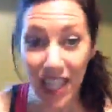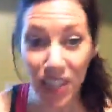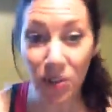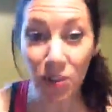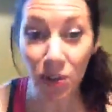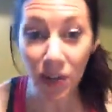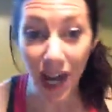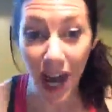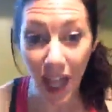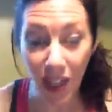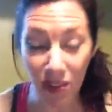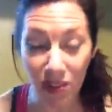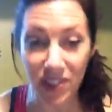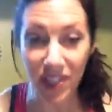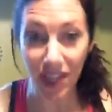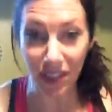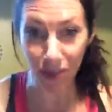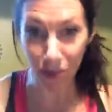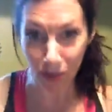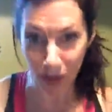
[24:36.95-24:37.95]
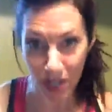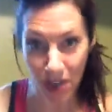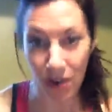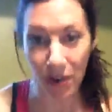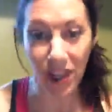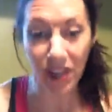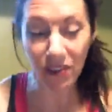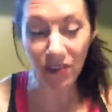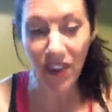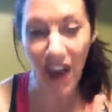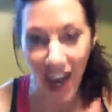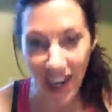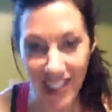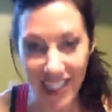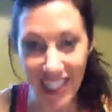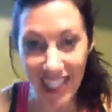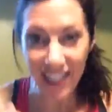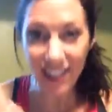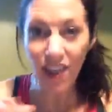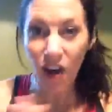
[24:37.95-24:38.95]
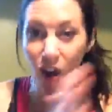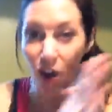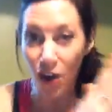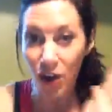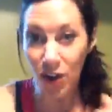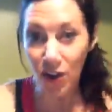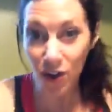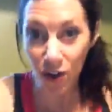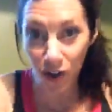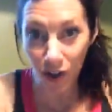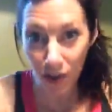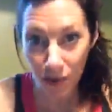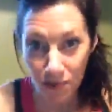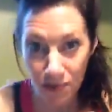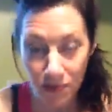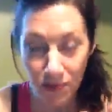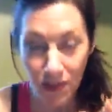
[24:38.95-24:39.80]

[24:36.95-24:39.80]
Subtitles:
throw calories out the window. In fact, in the article,